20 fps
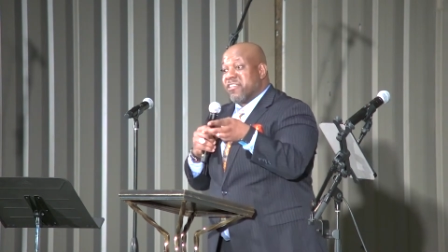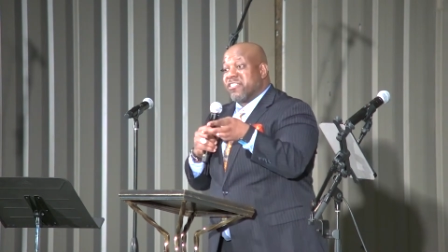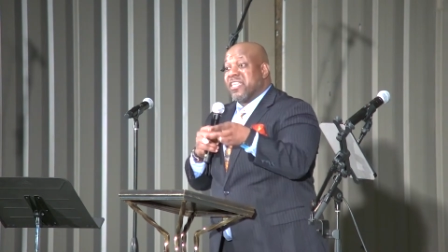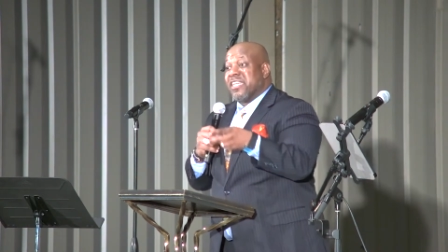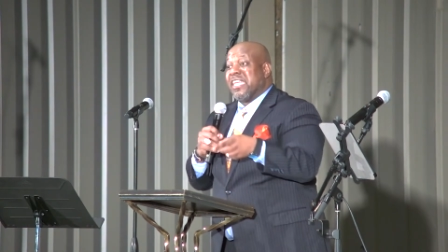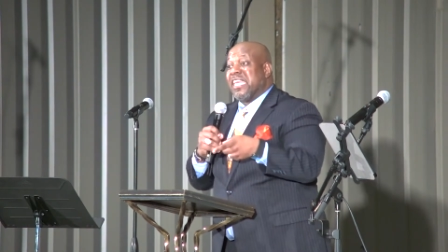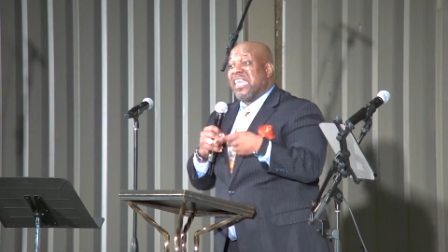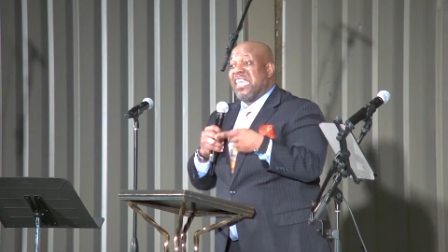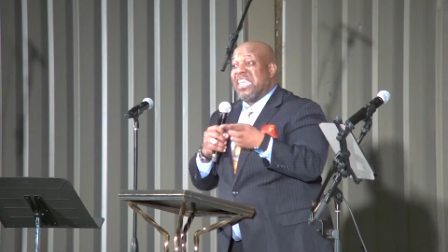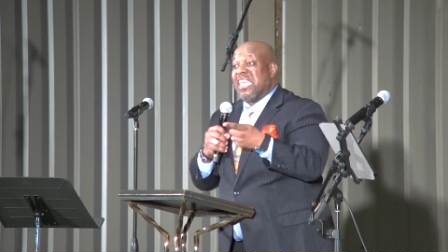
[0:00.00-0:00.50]

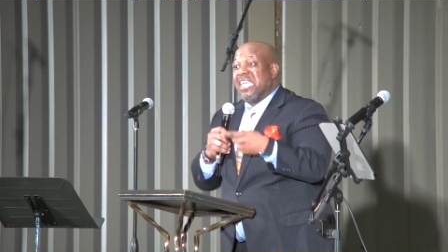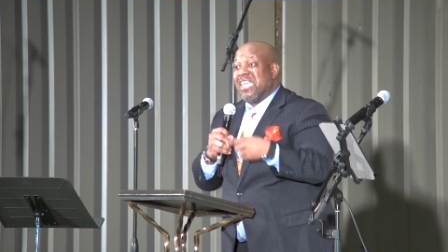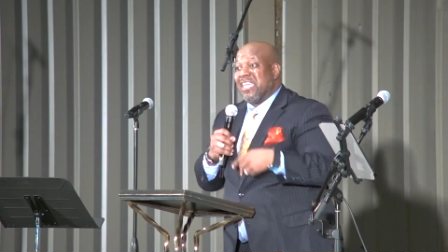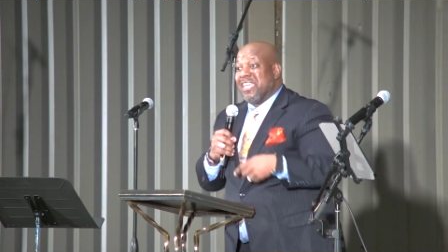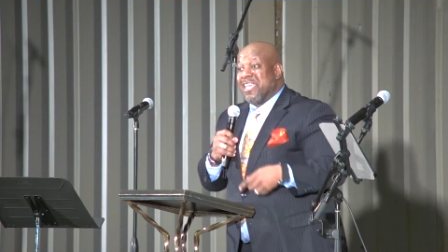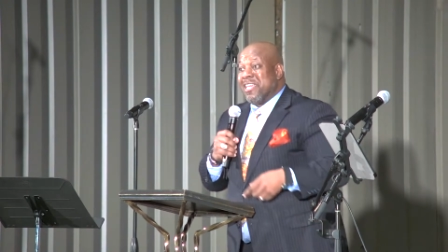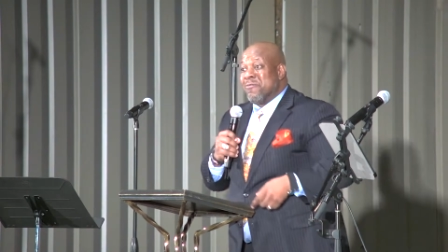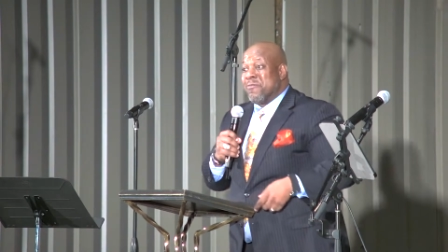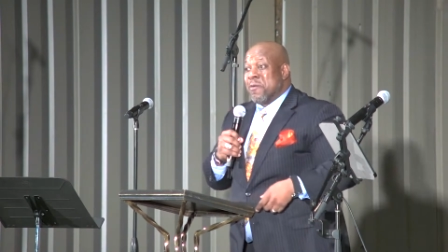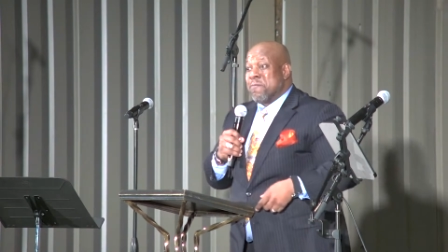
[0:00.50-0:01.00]
There's an
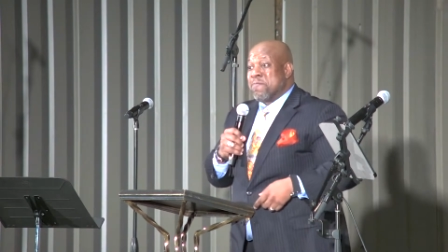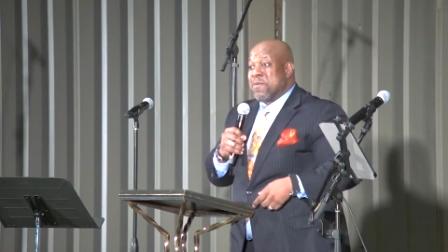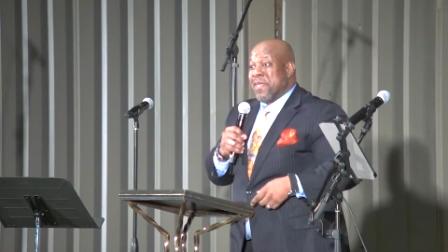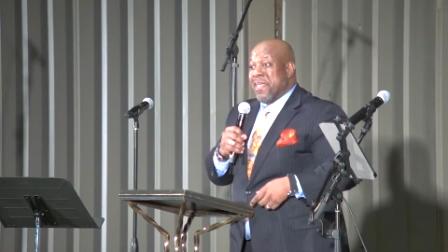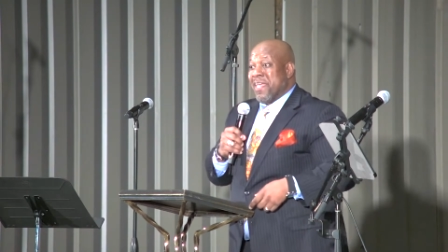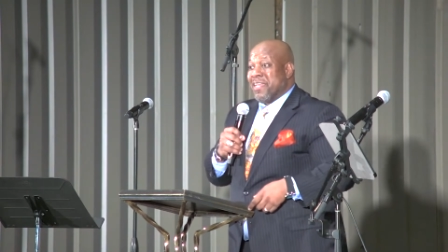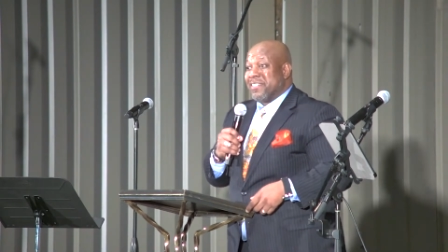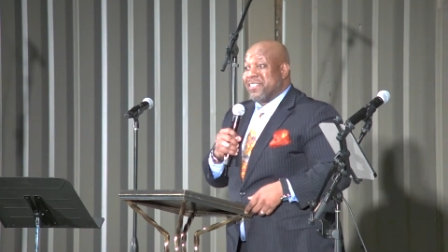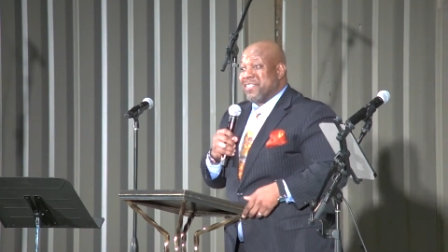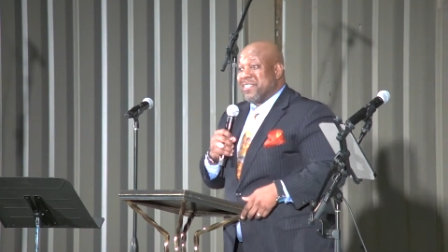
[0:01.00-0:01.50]
E in
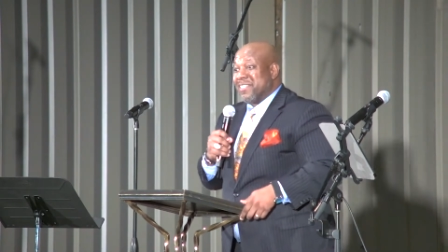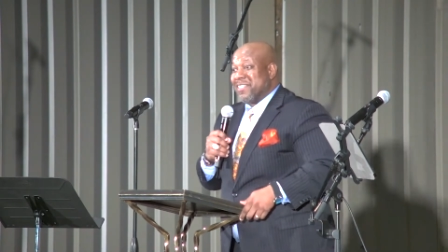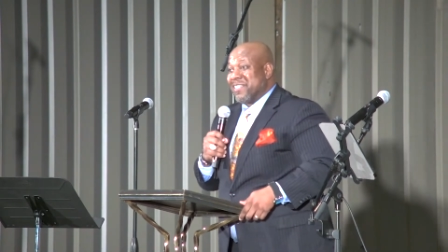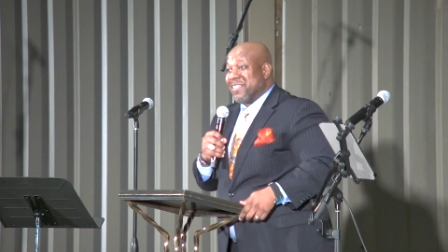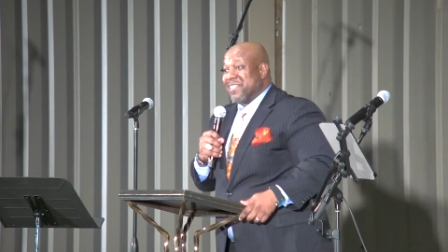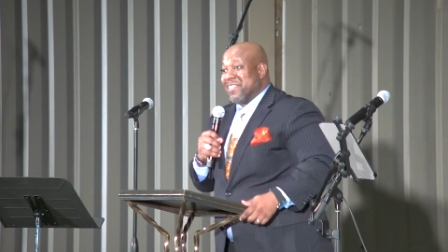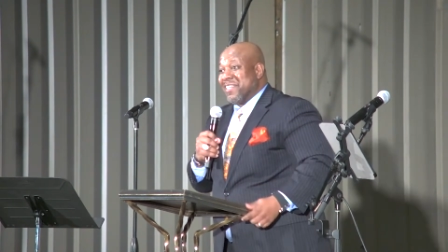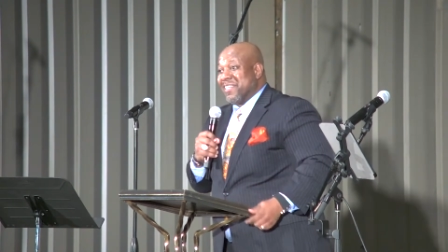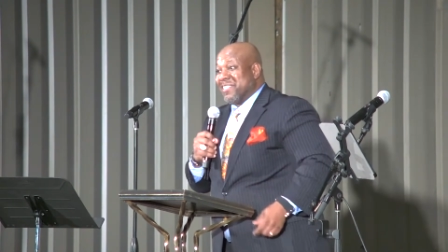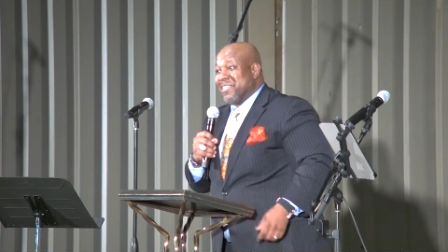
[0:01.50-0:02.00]
repent
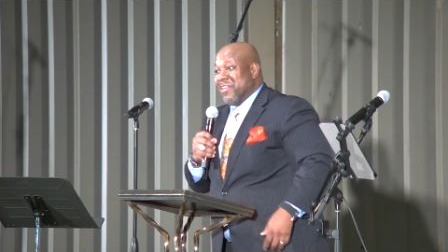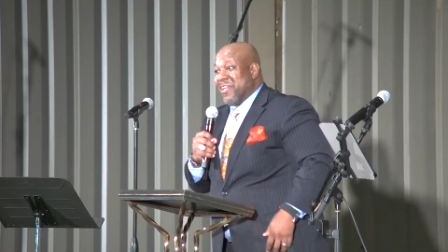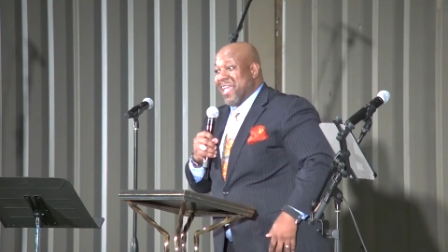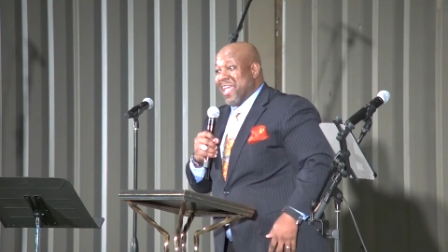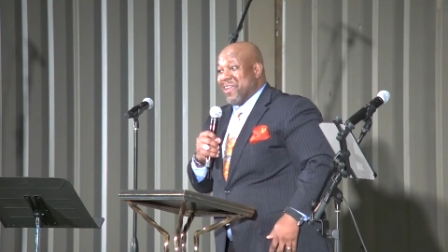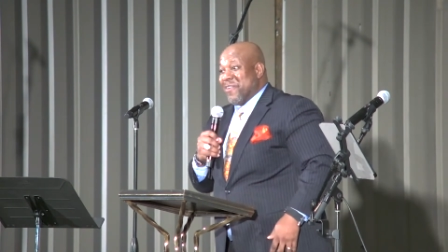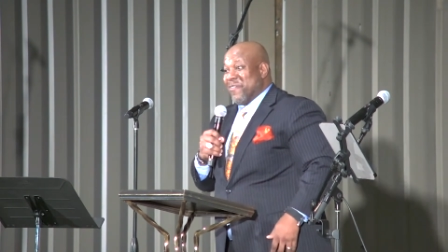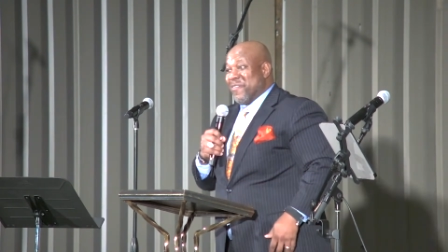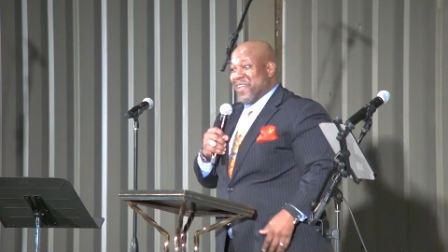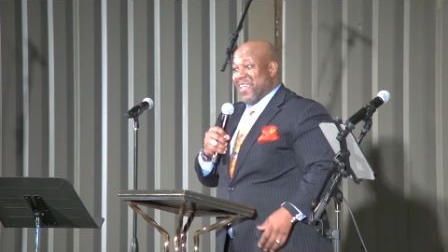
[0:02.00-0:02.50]
because
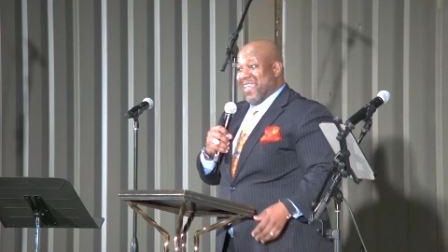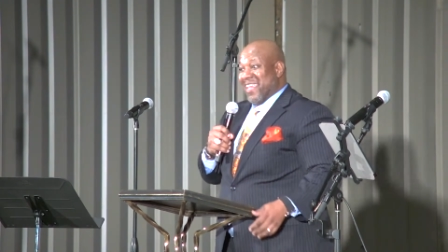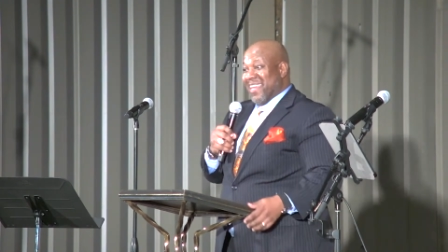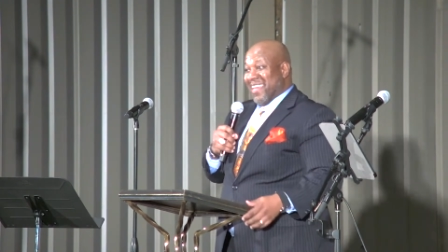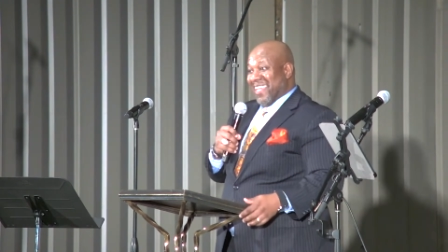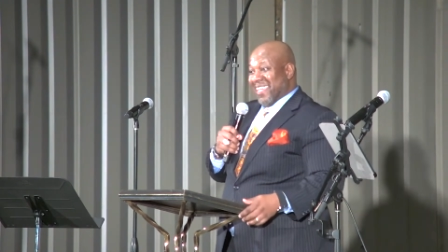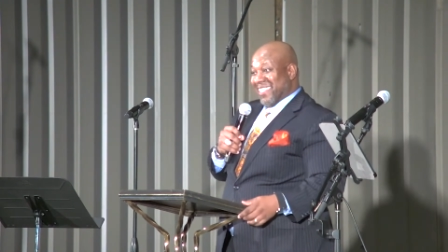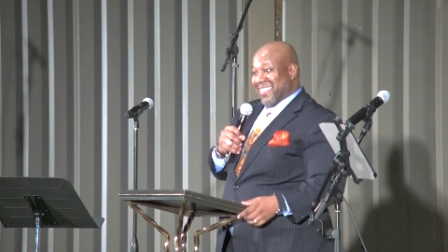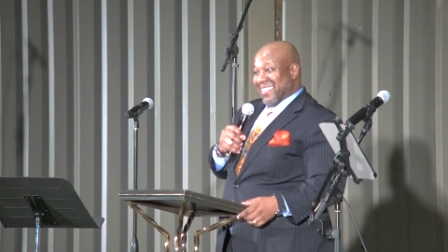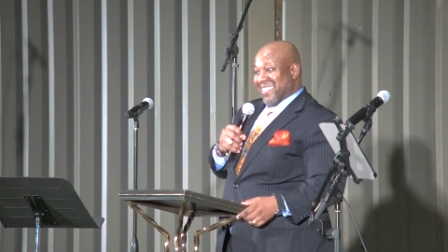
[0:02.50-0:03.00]
you hadn't
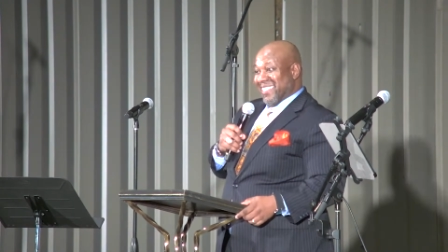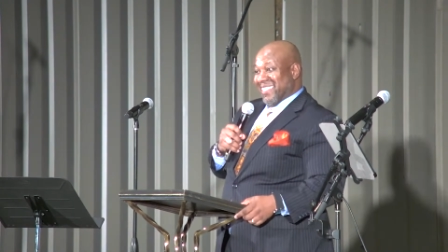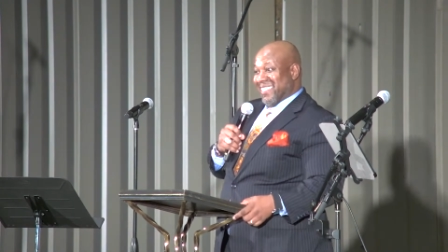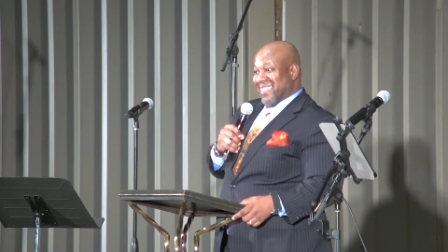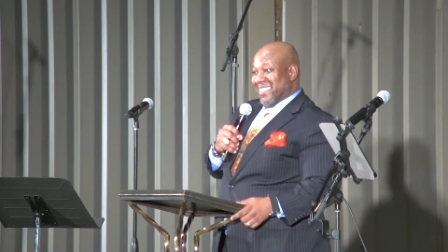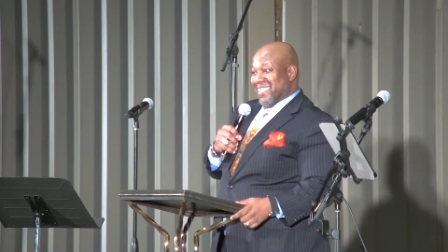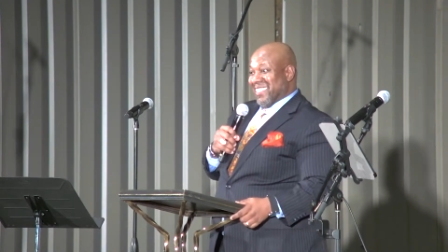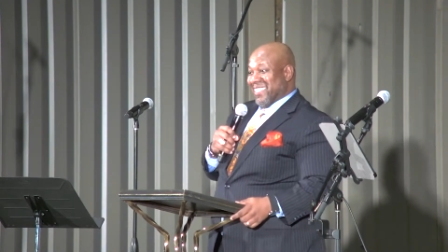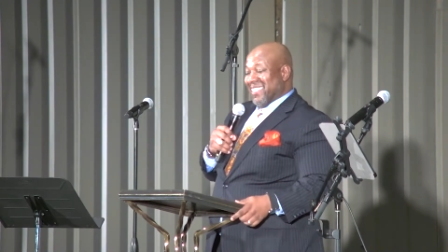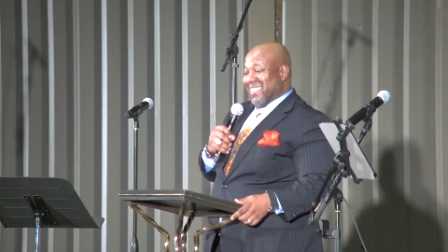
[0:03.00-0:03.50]
read like you
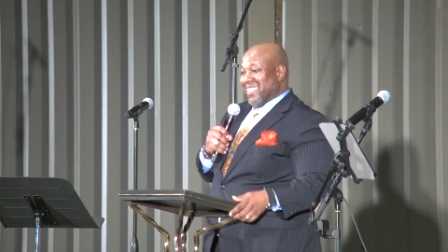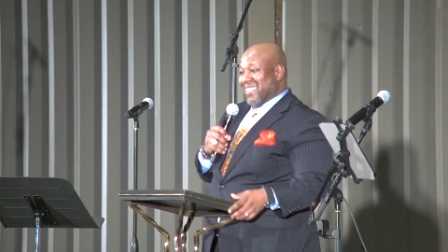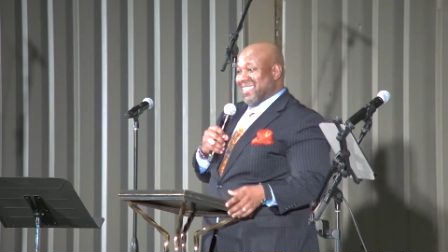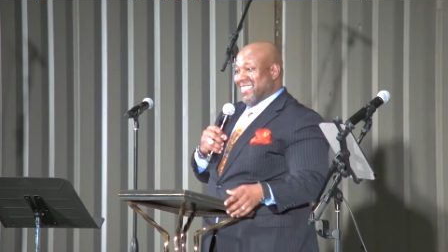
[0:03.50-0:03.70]
should.